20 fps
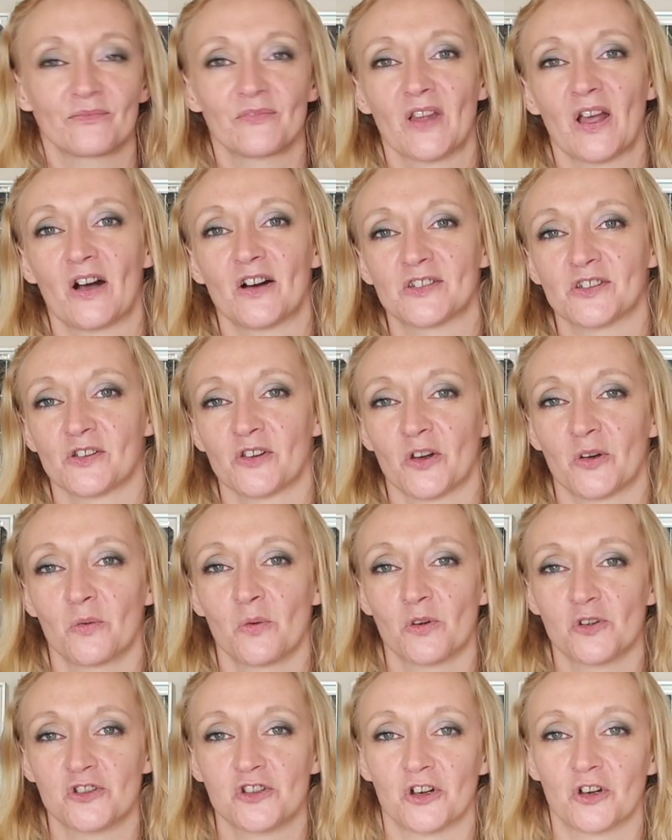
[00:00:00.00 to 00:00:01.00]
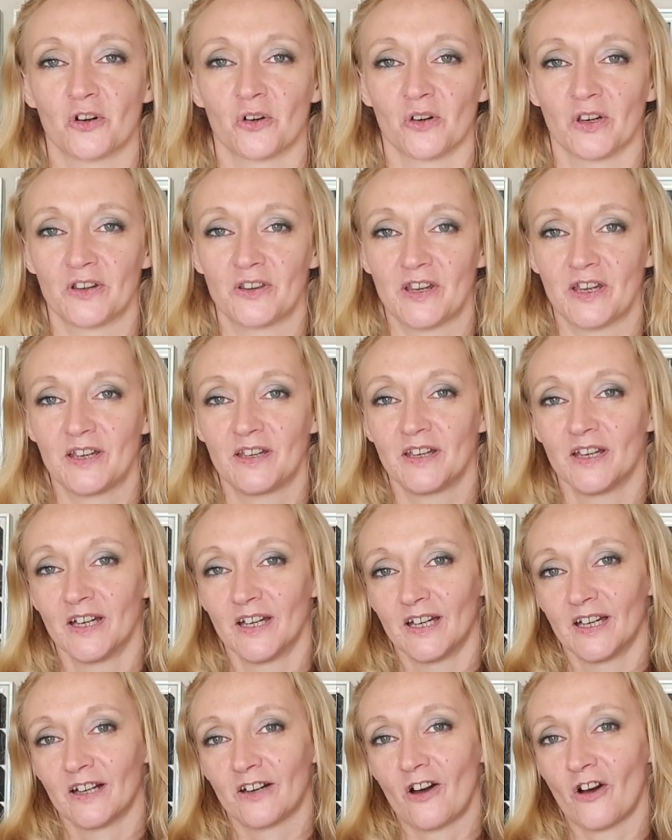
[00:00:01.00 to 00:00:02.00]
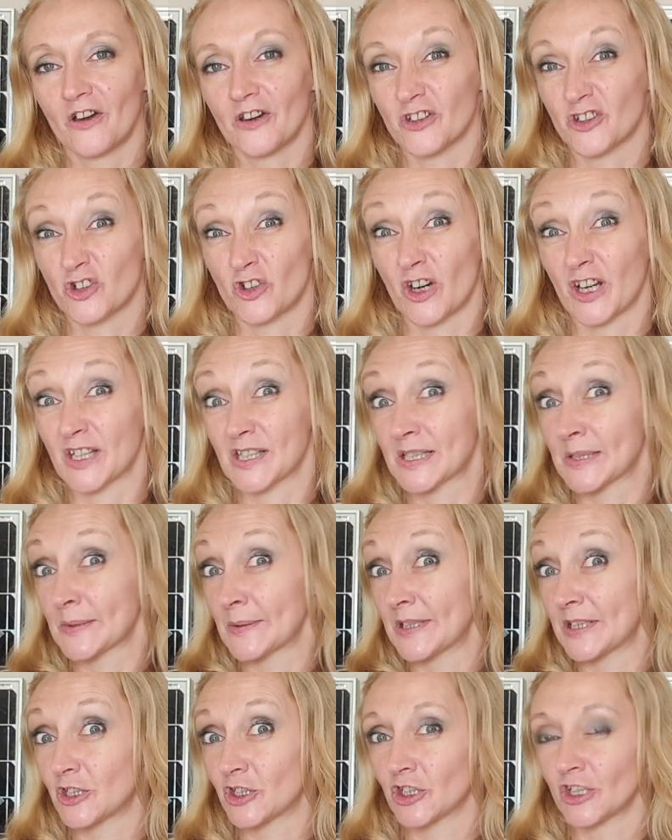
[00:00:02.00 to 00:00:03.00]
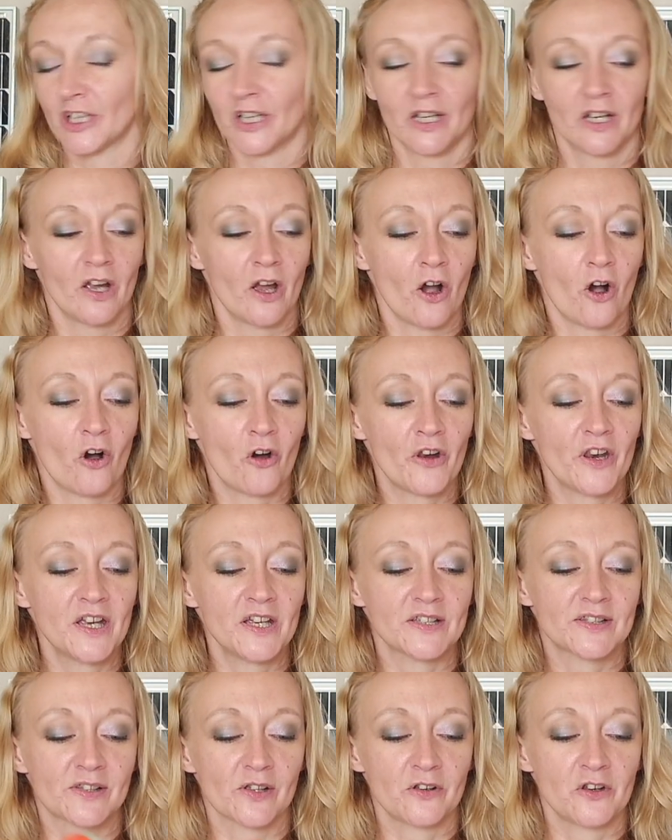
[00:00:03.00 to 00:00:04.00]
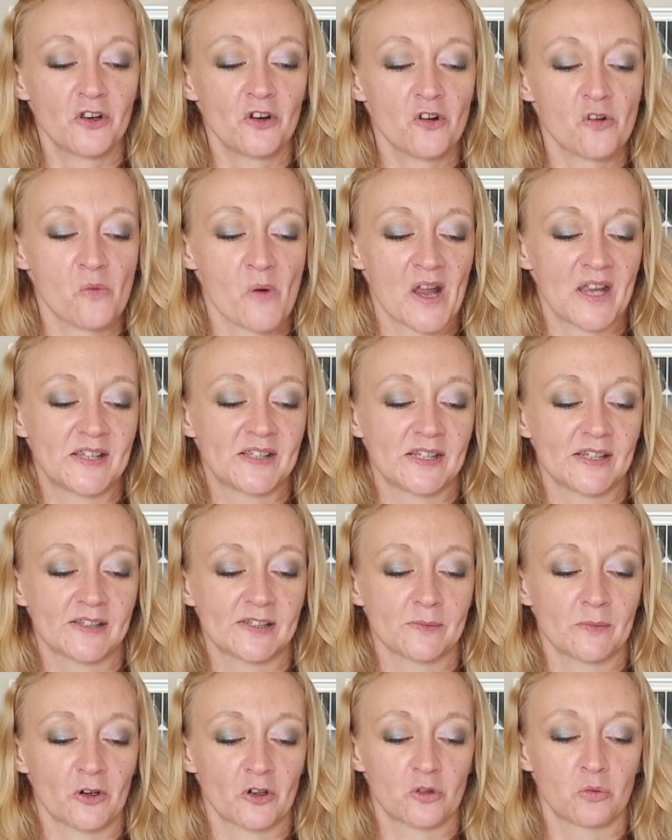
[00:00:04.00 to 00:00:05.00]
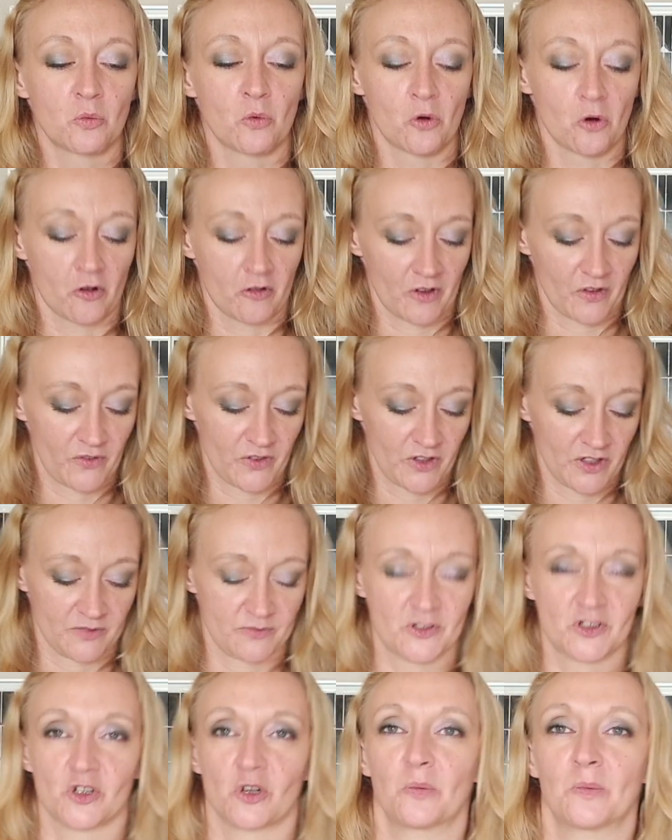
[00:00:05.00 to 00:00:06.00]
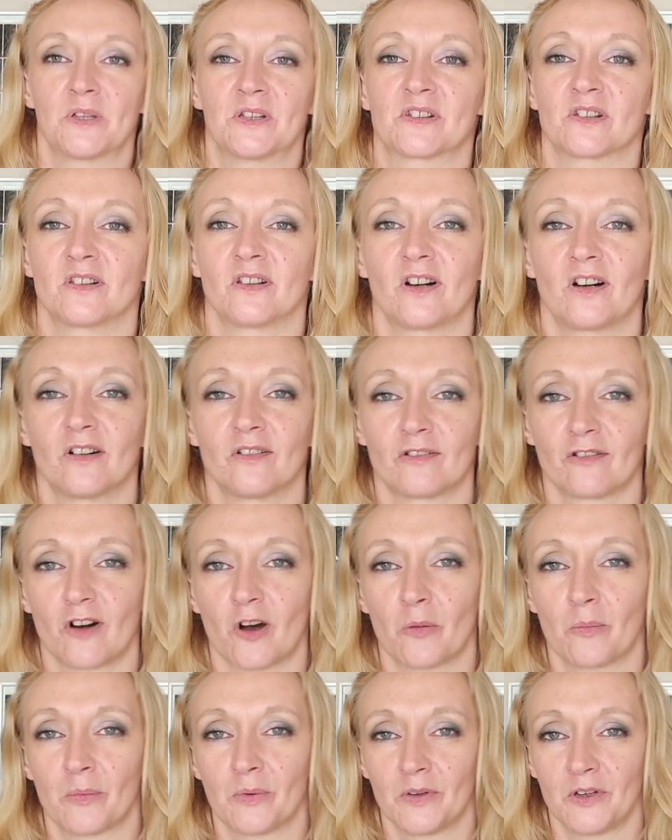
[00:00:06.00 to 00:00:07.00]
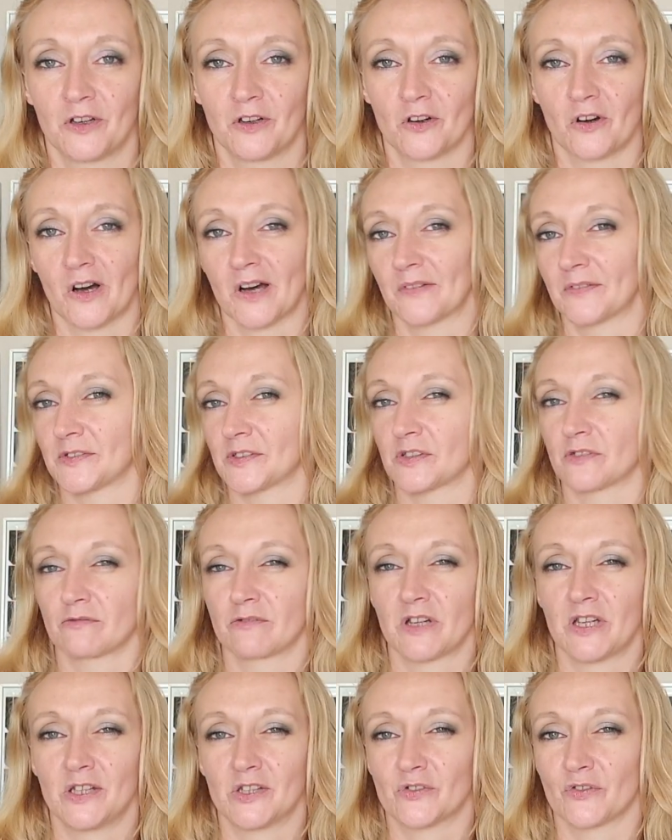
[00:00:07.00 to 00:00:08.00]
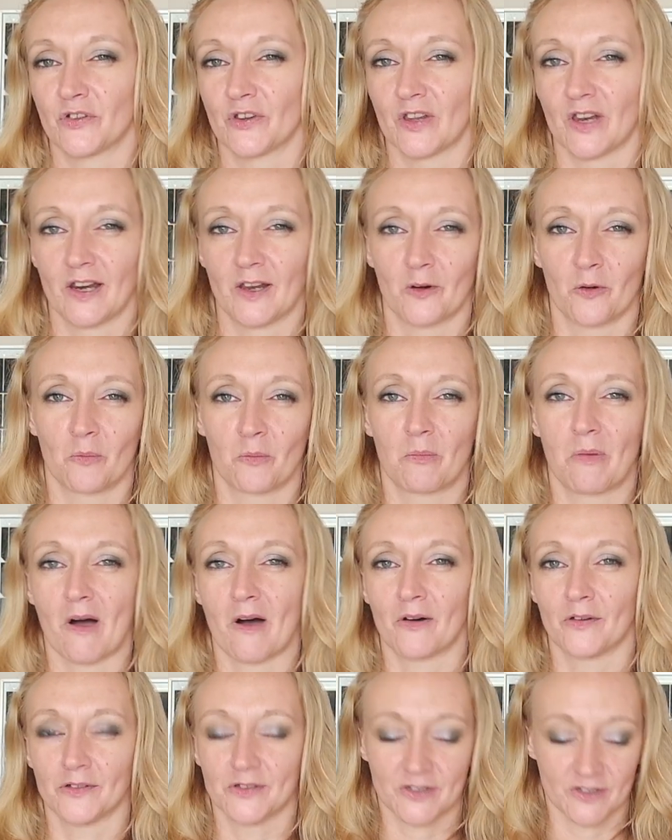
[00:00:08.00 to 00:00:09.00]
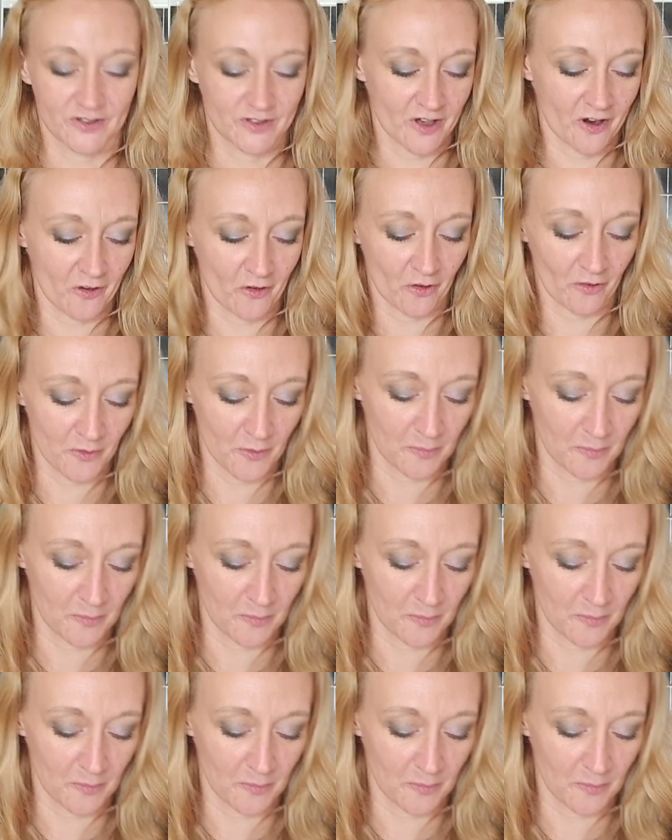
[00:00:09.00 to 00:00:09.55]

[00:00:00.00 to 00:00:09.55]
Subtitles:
I don't know what you call it, the kind of trigger switch on it, so you're not wasting so much water if you're stopping to lava up, and you're not having to reach for the little button to turn off the